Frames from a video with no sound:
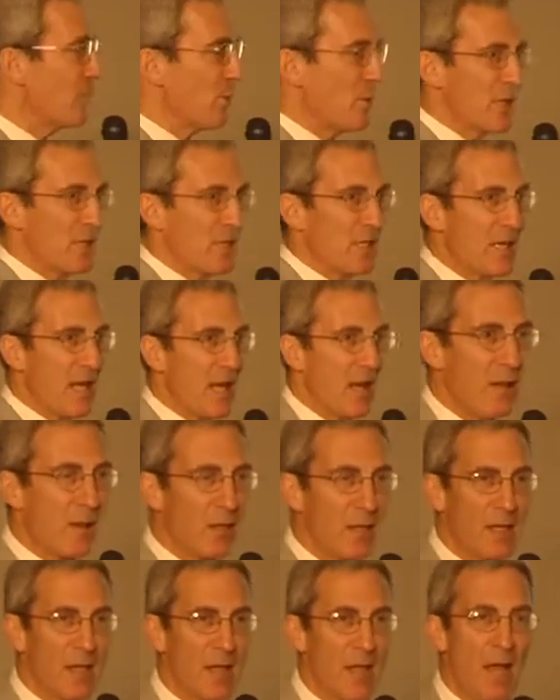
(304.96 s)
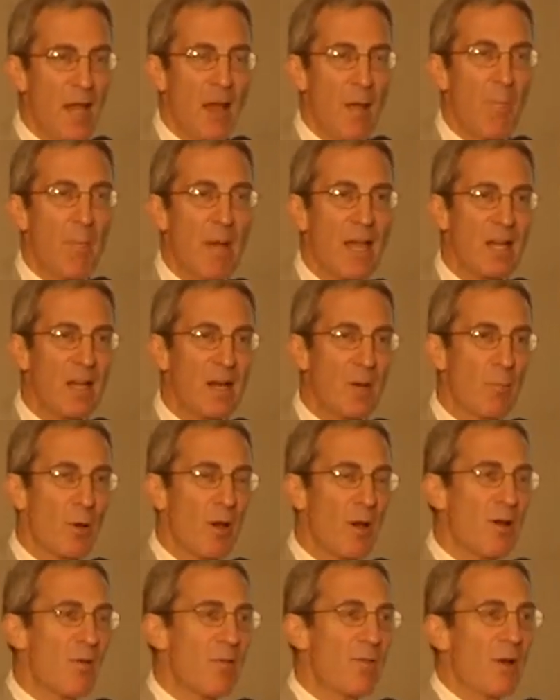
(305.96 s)
personality made up
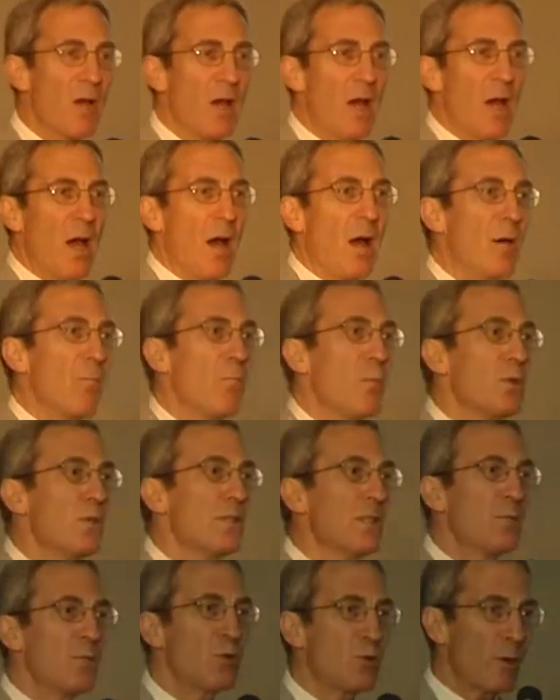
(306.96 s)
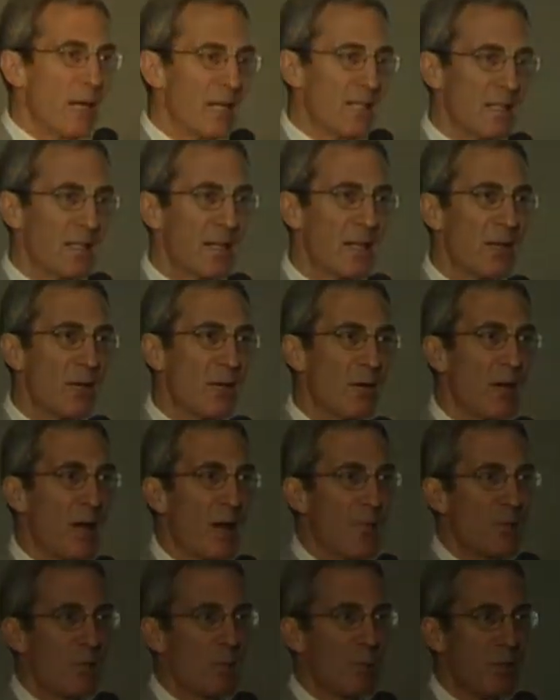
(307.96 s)
of Muslim translator
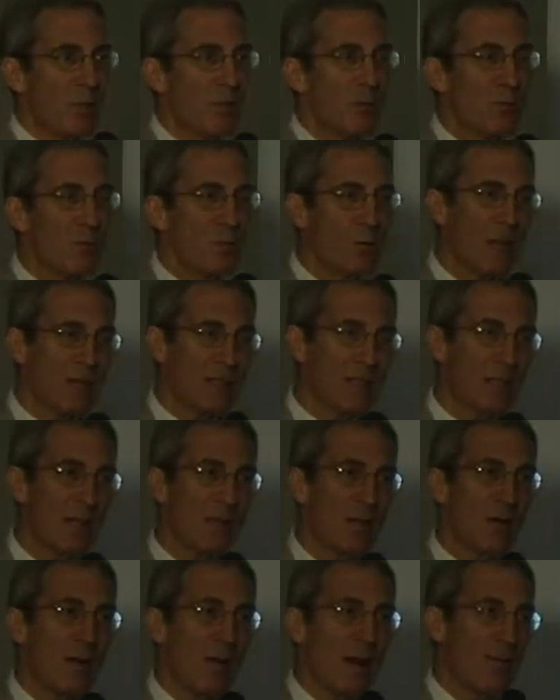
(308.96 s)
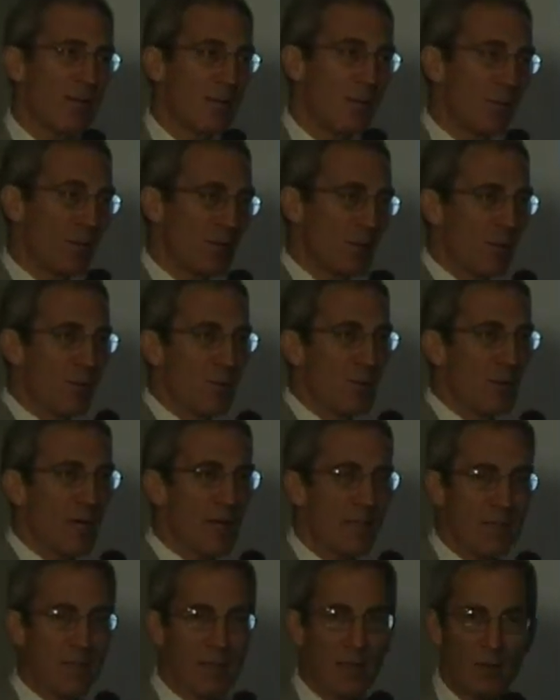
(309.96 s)
after Muslim translator after Muslim
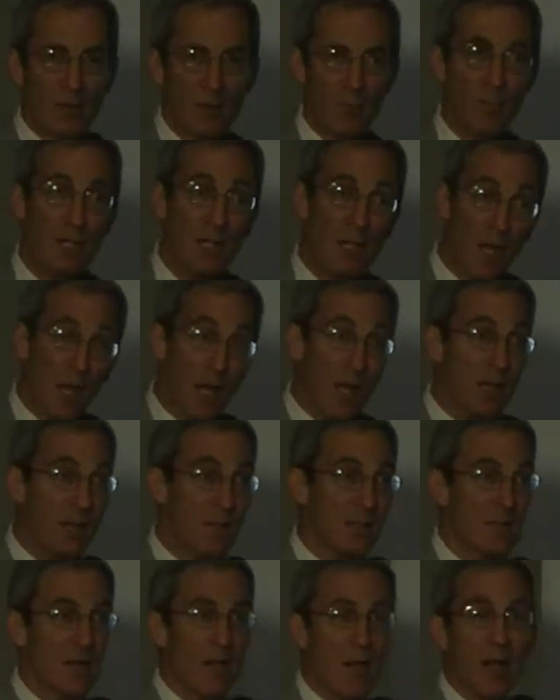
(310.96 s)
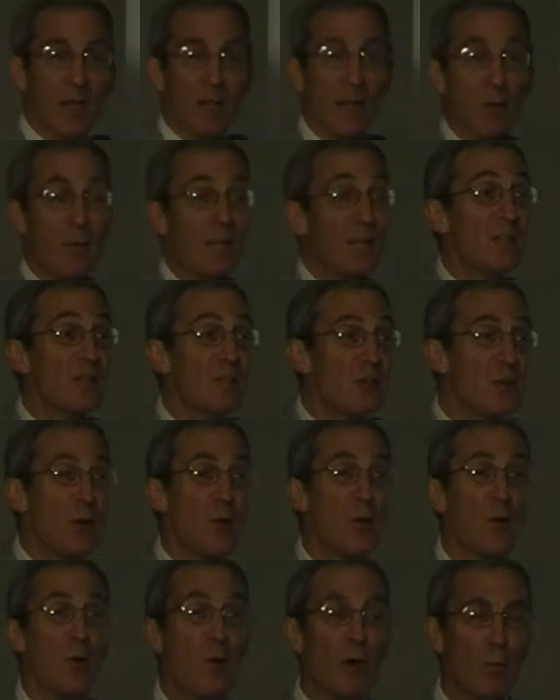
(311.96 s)
translator, because there is
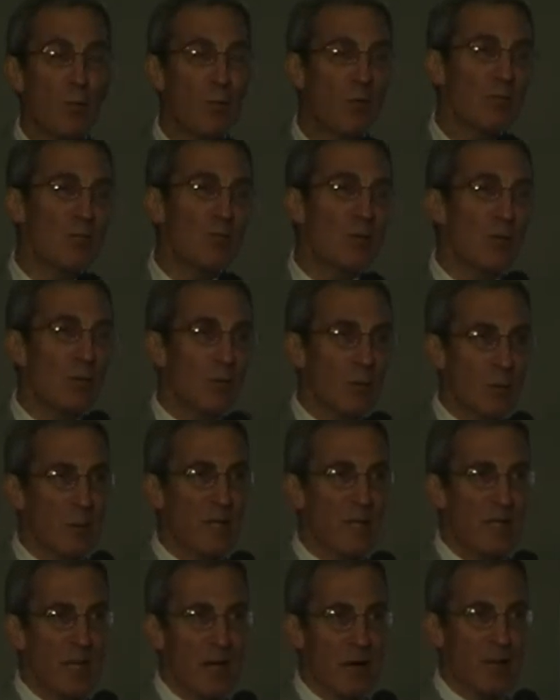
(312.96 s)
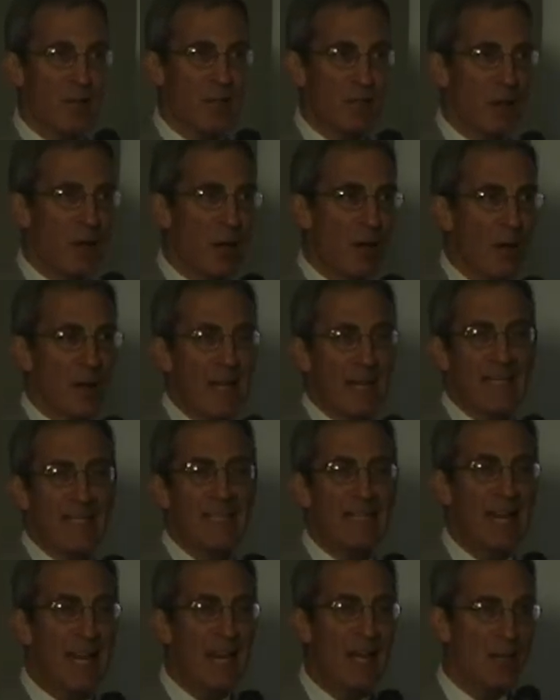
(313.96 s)
no original Greek Aristotle
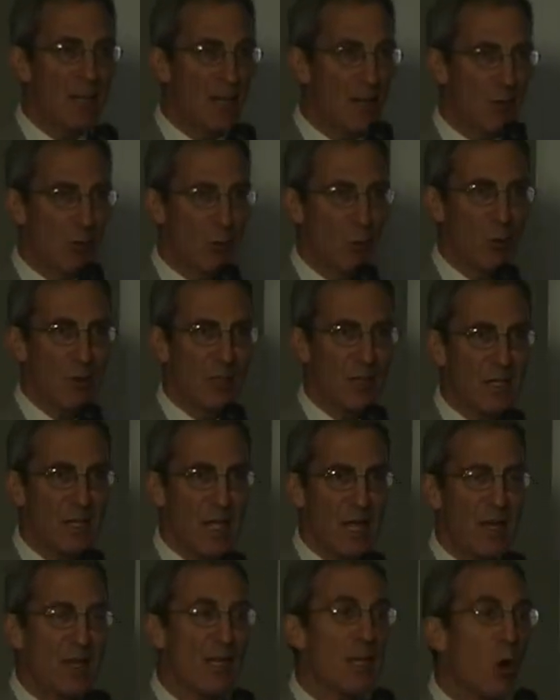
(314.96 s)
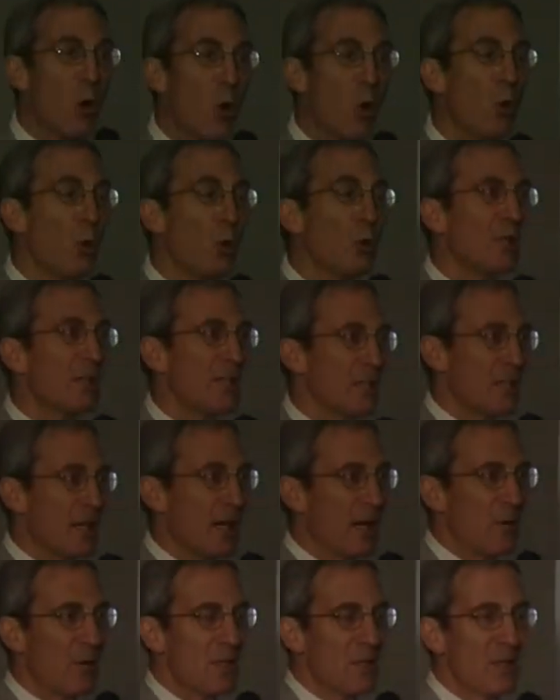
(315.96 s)
extant in the world today. The oldest
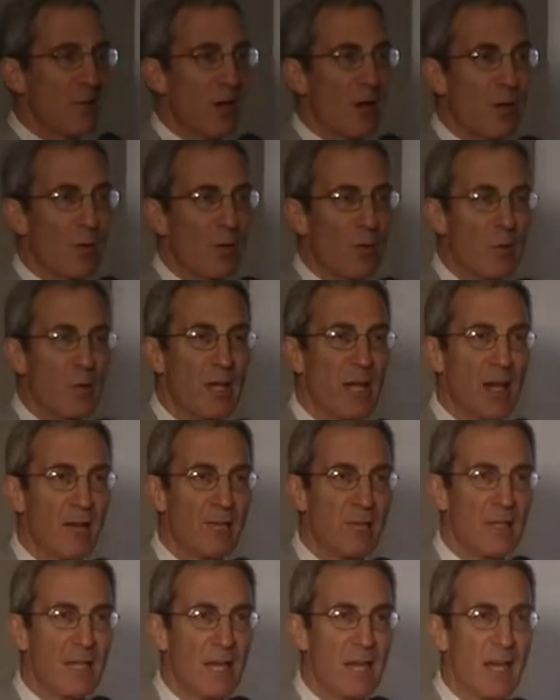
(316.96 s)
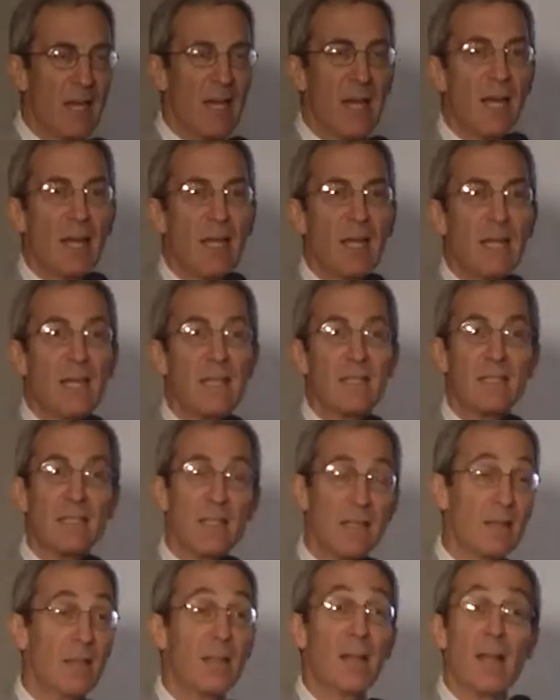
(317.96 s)
Aristotle that we have today is
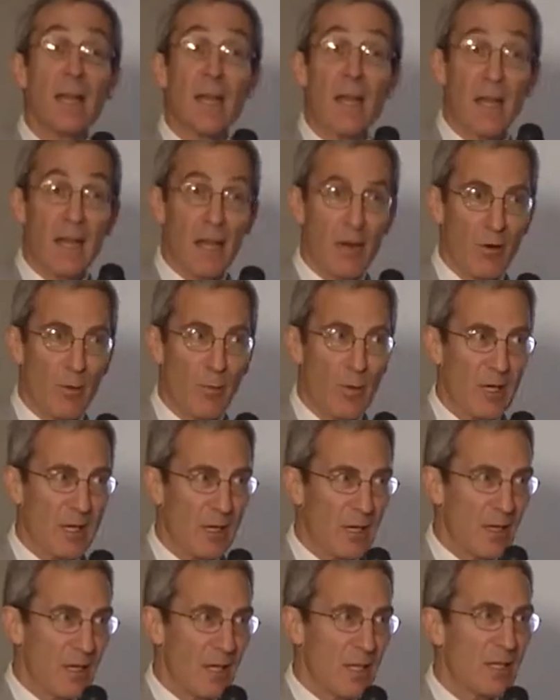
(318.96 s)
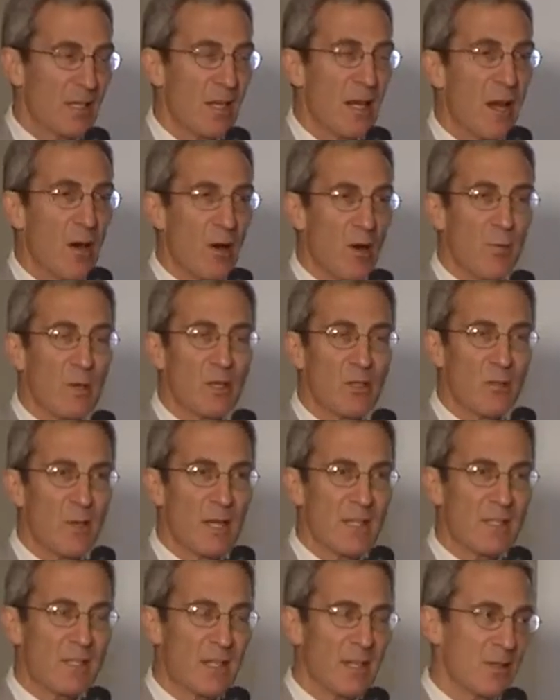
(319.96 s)
in Arabic. It's an Arabic
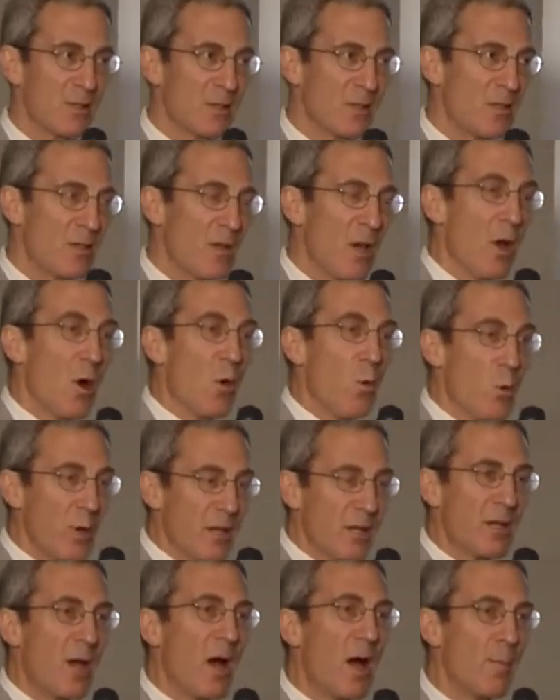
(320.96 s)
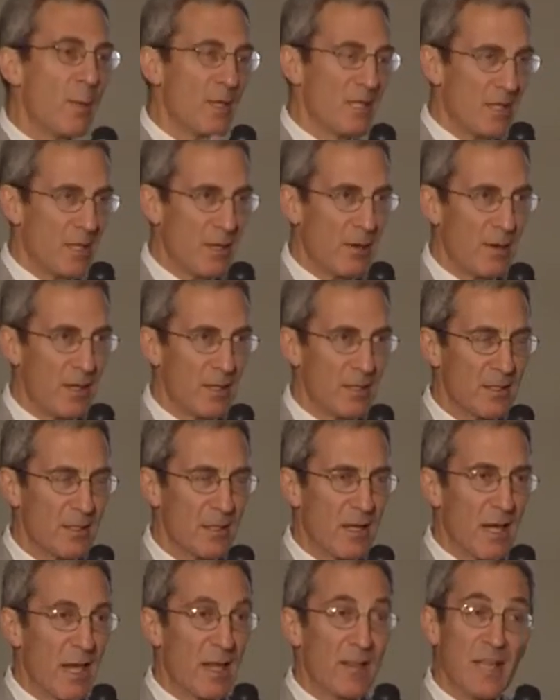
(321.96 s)
translation with commentaries,
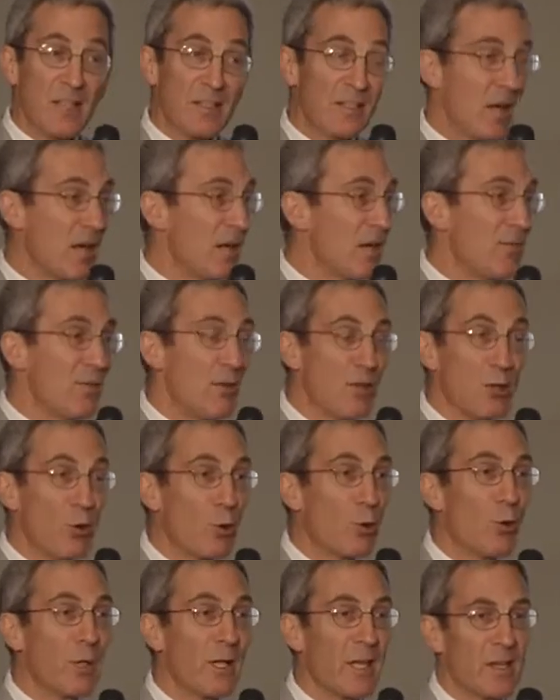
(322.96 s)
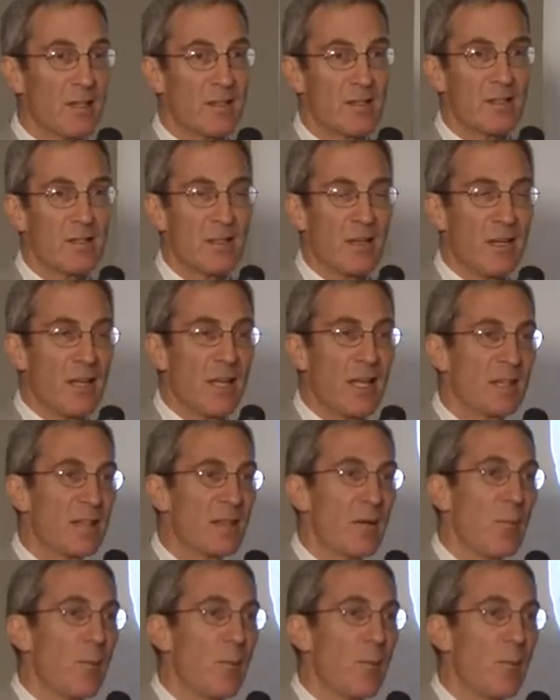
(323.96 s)
and that's not even the earliest. It